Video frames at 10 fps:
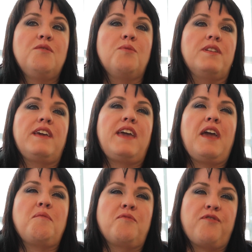where they
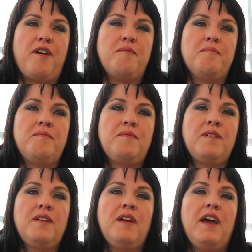came from
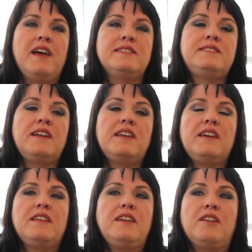and
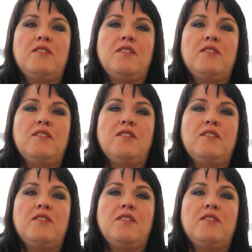study,